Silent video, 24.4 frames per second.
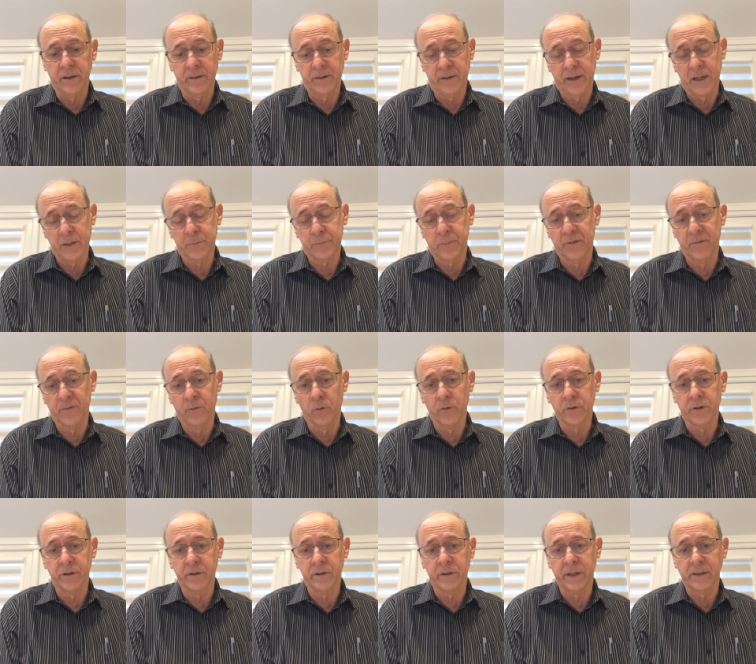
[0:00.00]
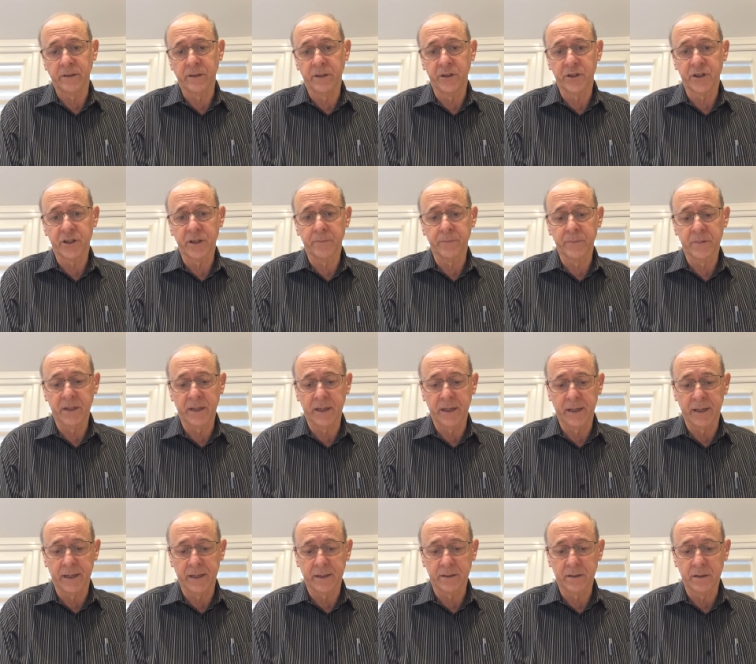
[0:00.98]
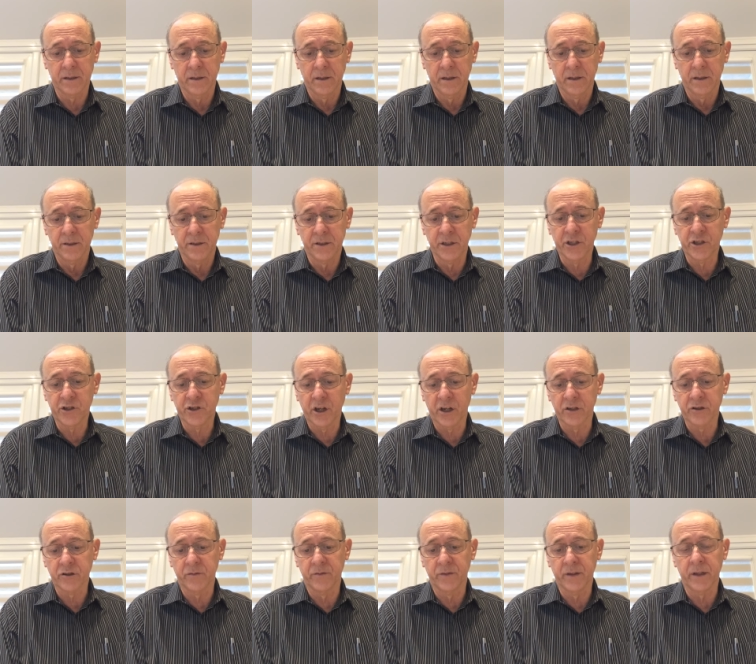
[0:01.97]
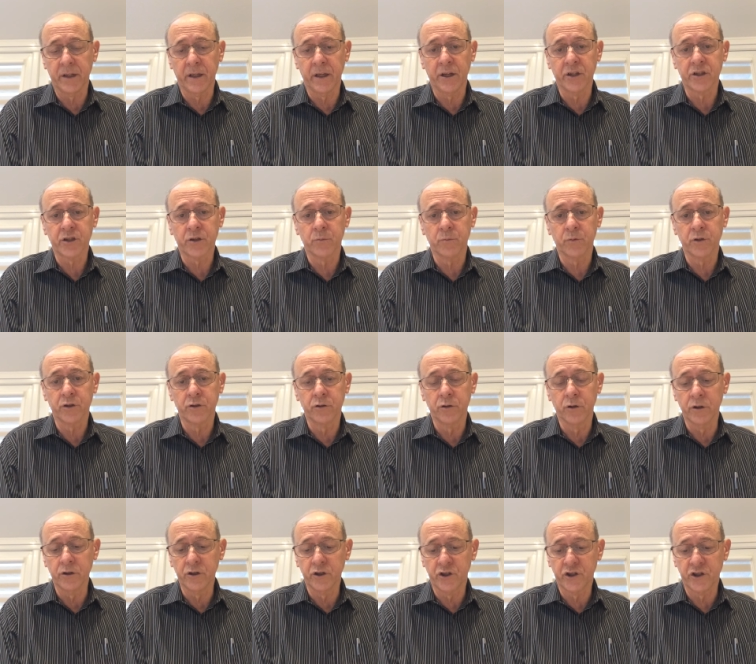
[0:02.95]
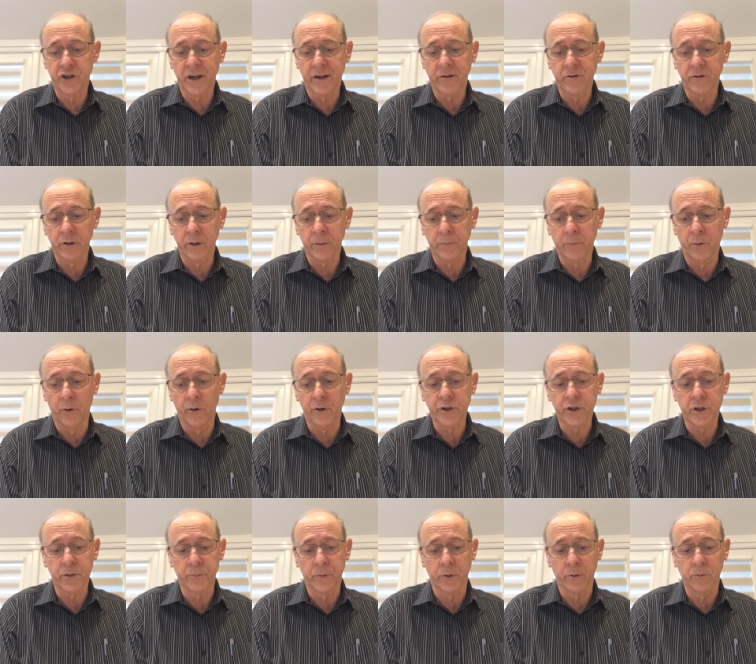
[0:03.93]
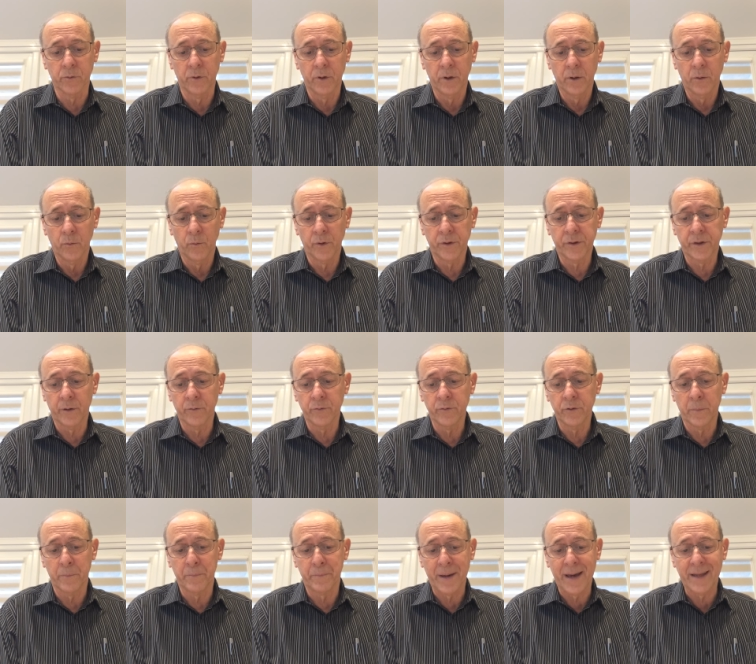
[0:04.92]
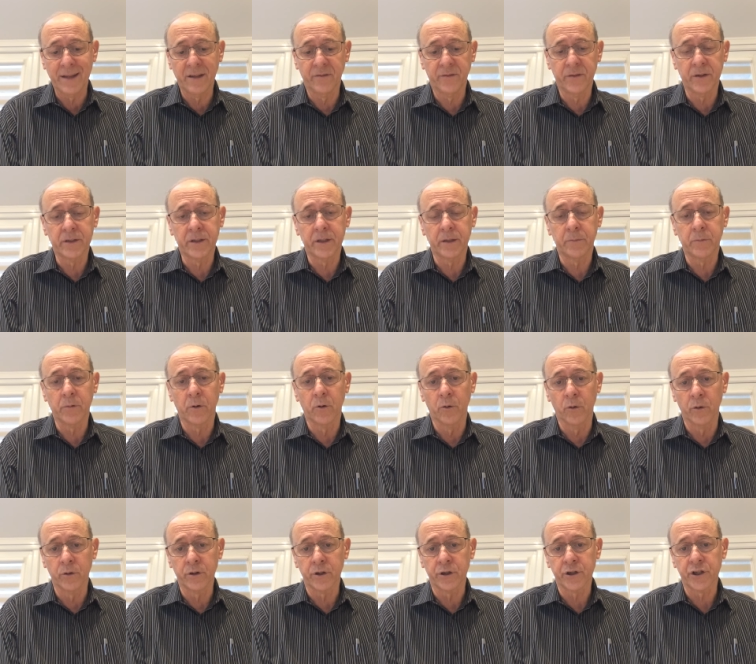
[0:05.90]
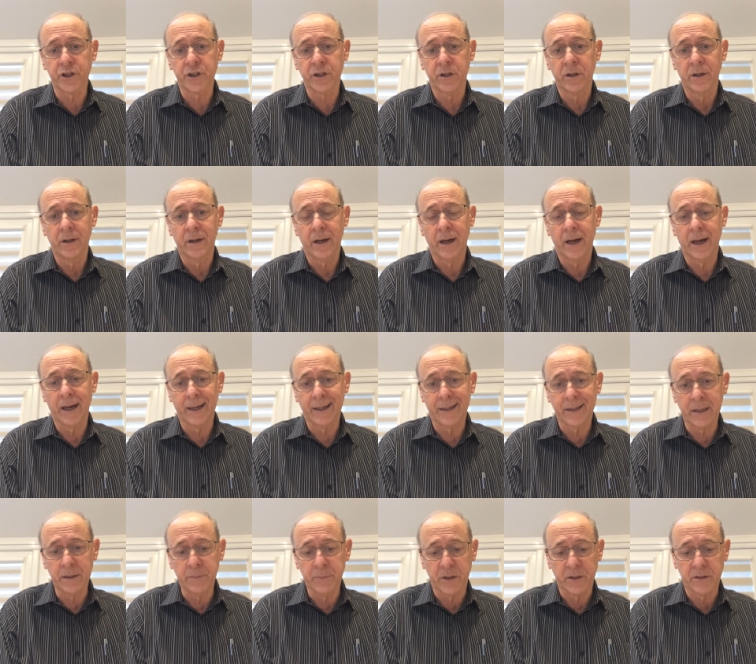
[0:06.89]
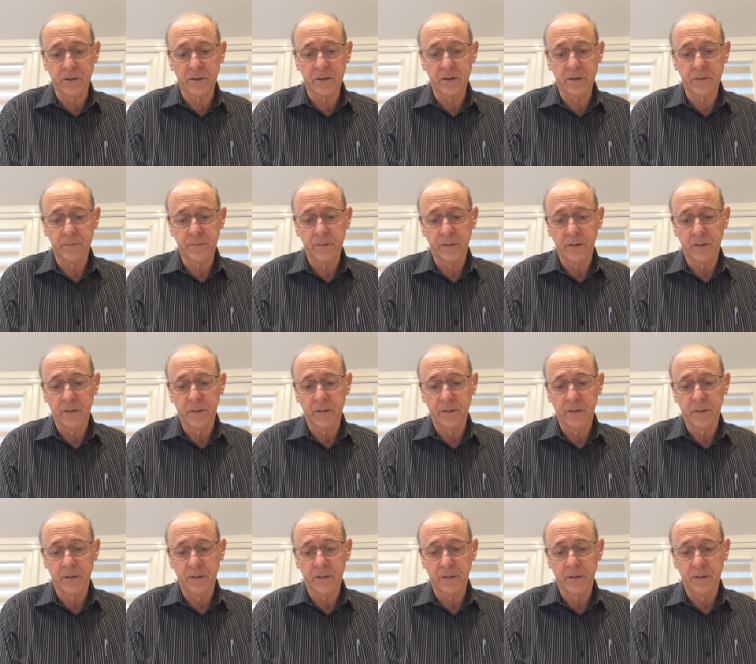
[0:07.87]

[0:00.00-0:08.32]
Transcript: that's before the 1970 Act, discharge or variation was not generally possible without the benefited owner's agreement.